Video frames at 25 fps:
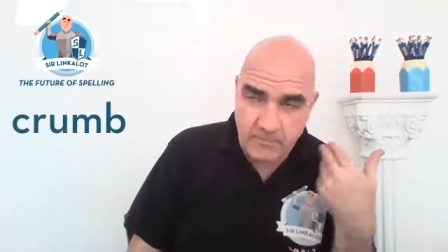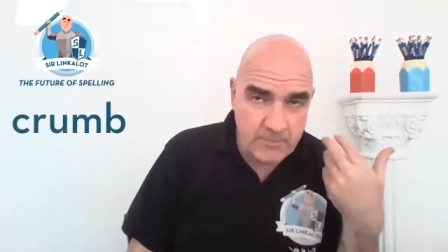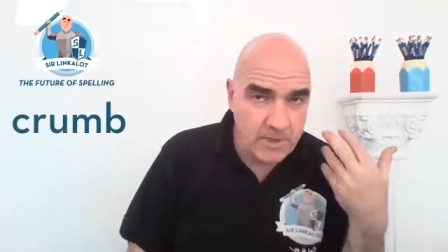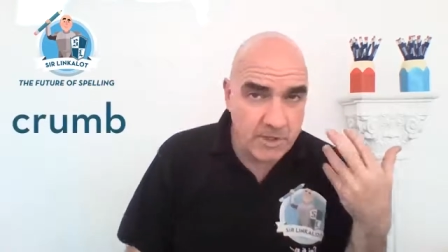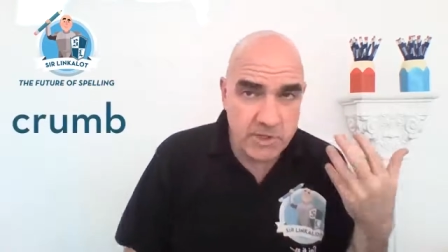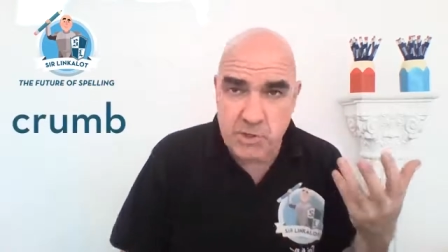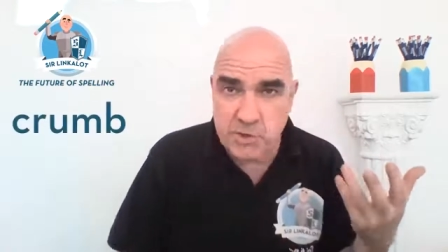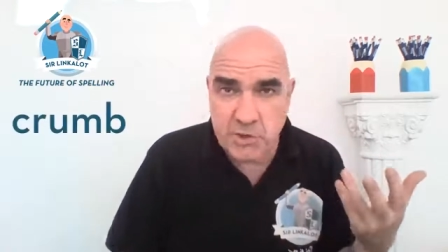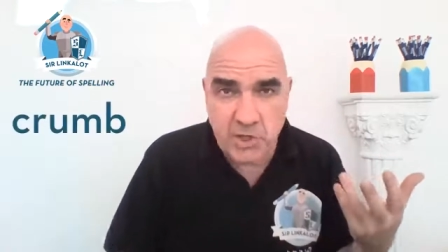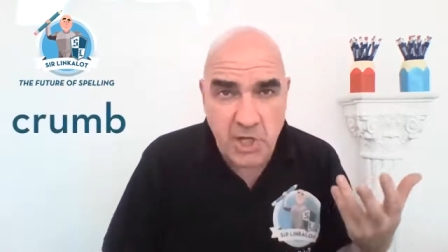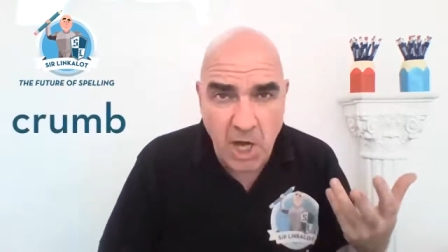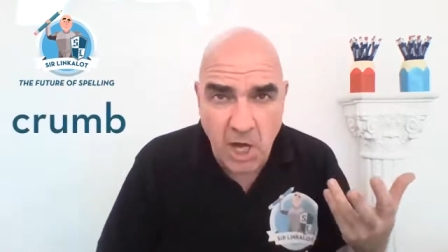
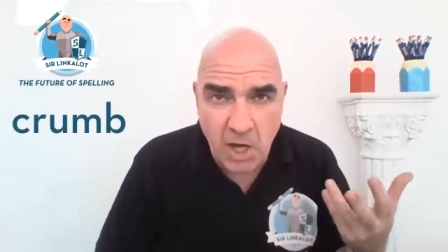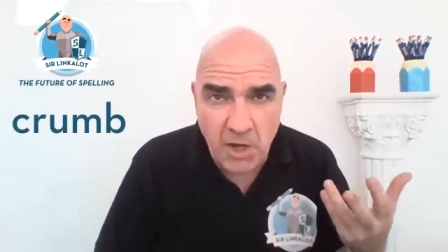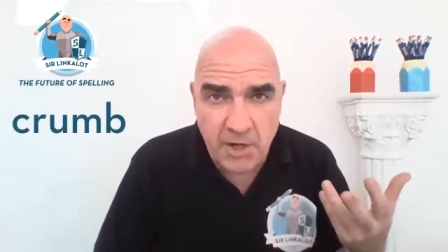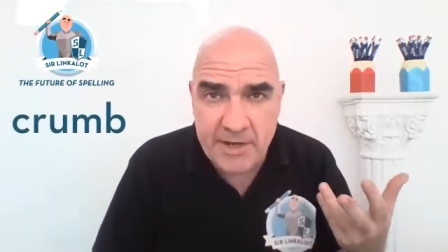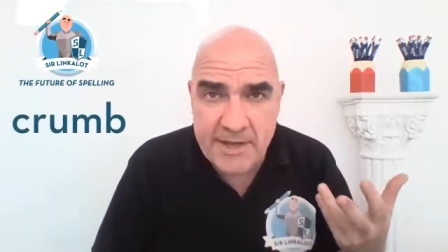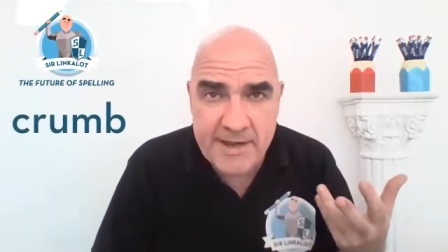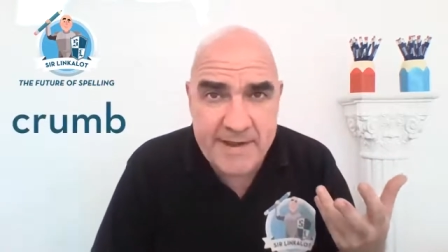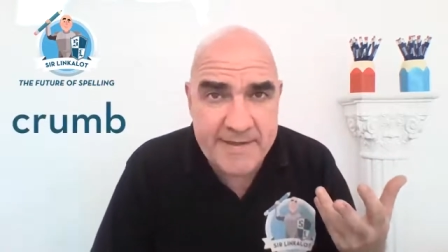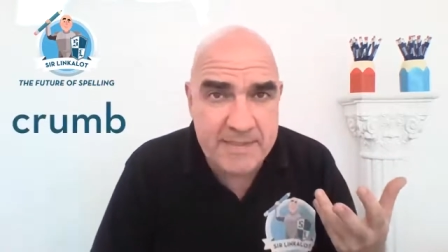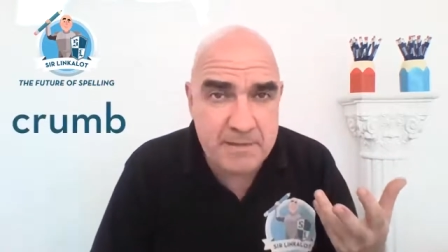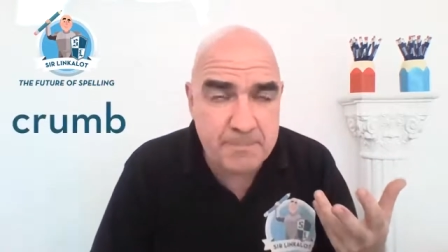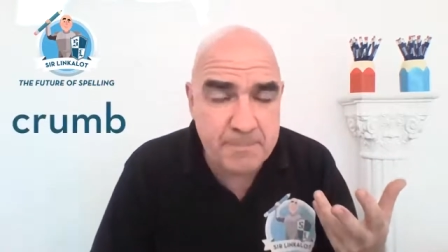You can't
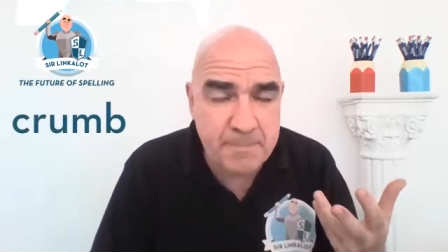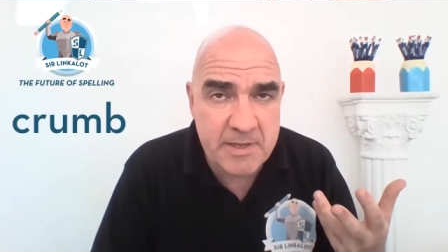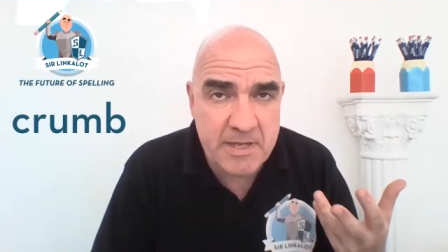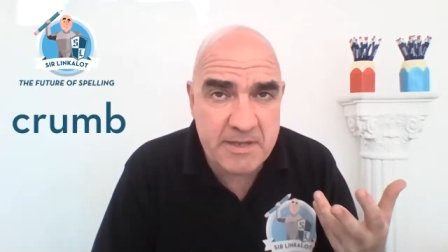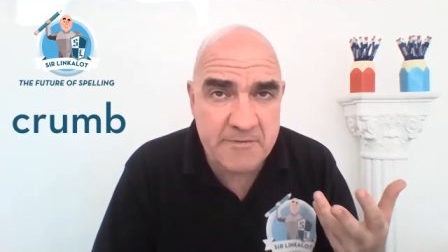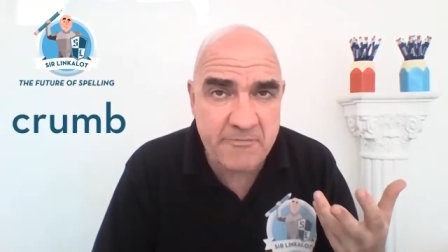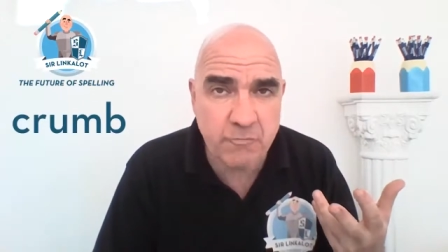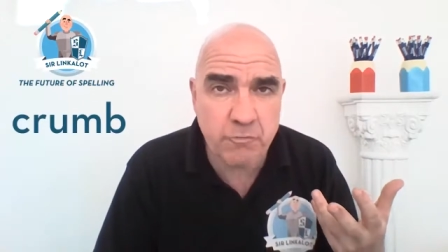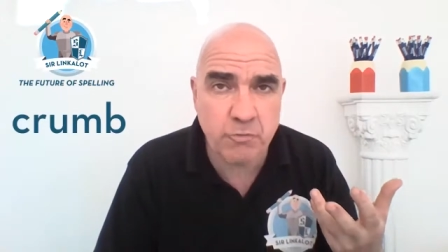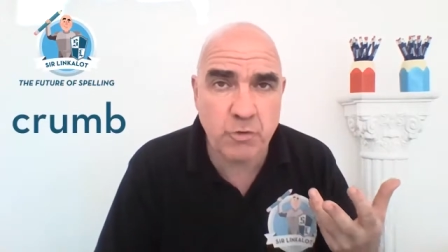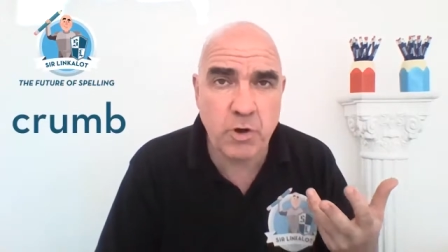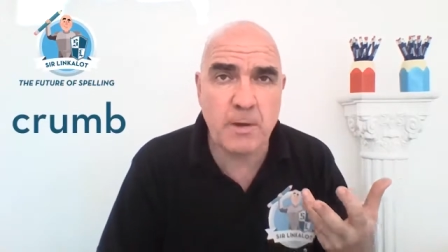hear the B
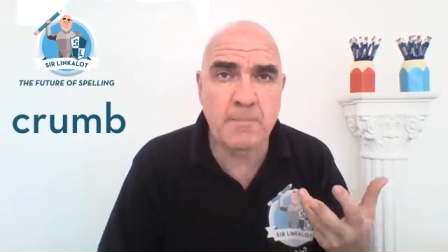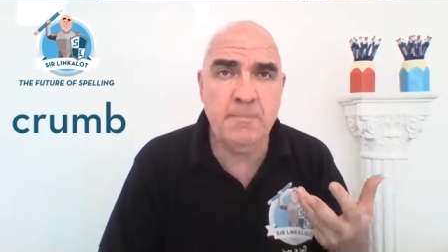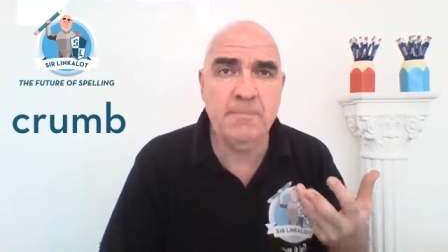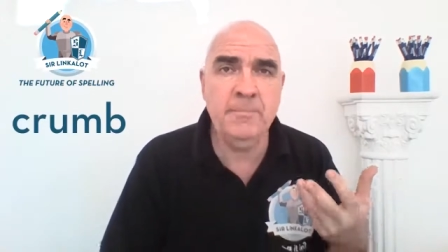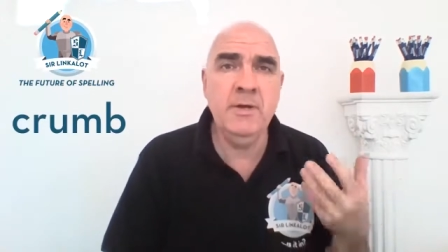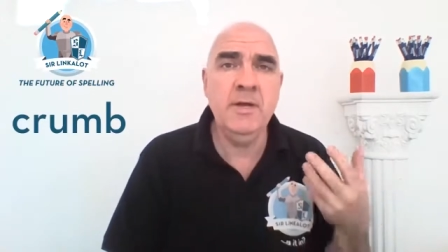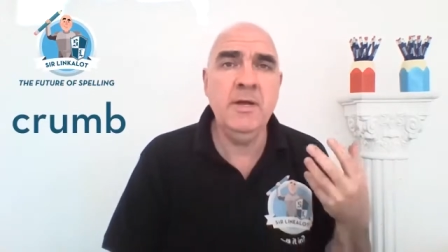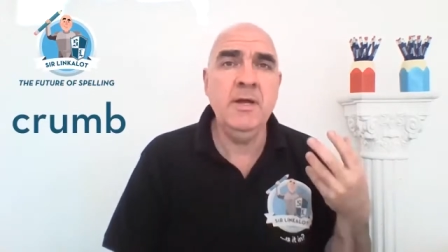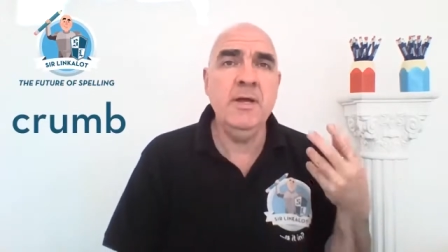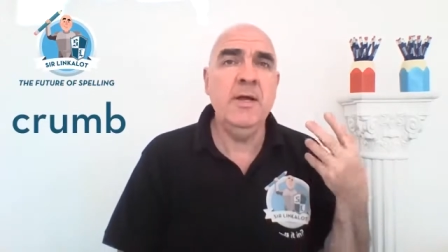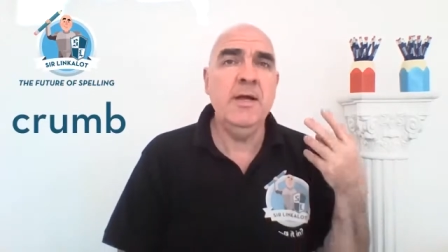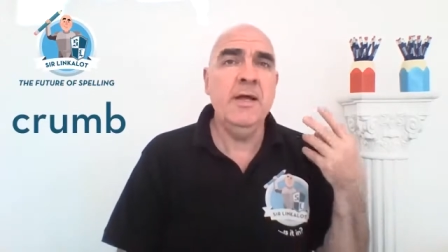of
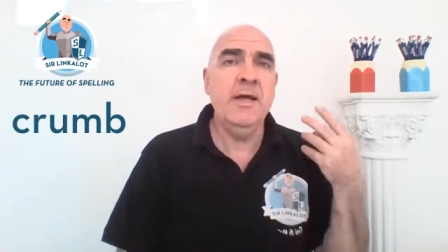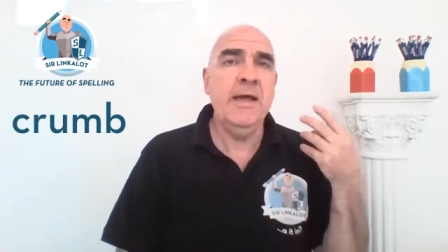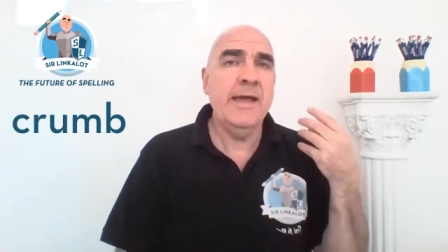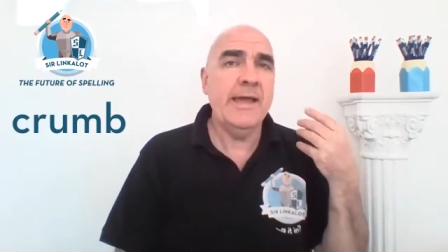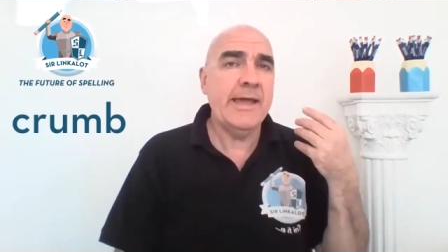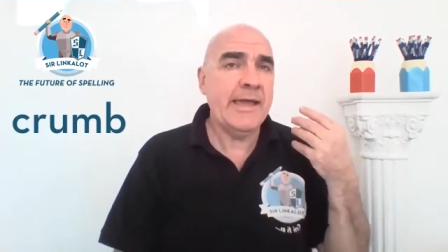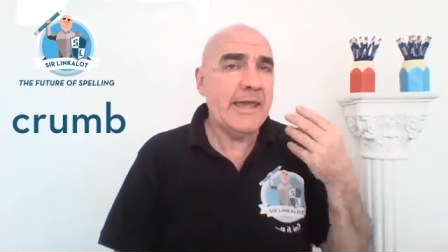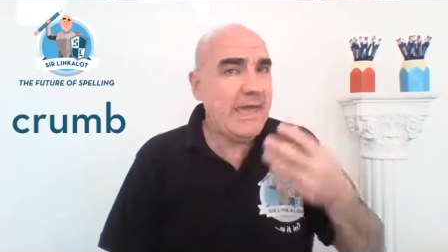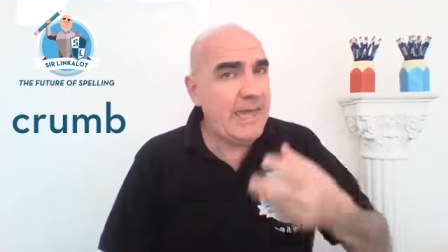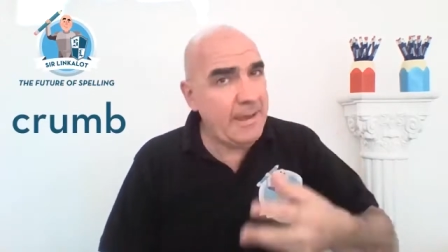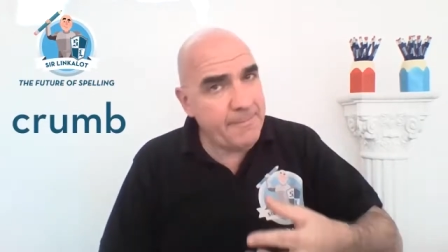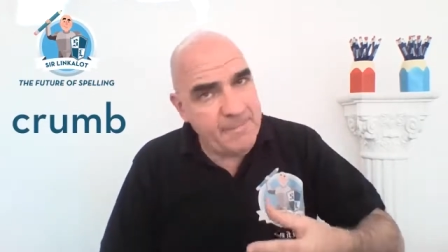crumb.
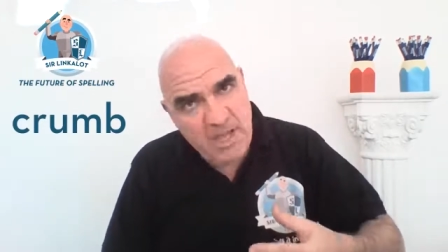Give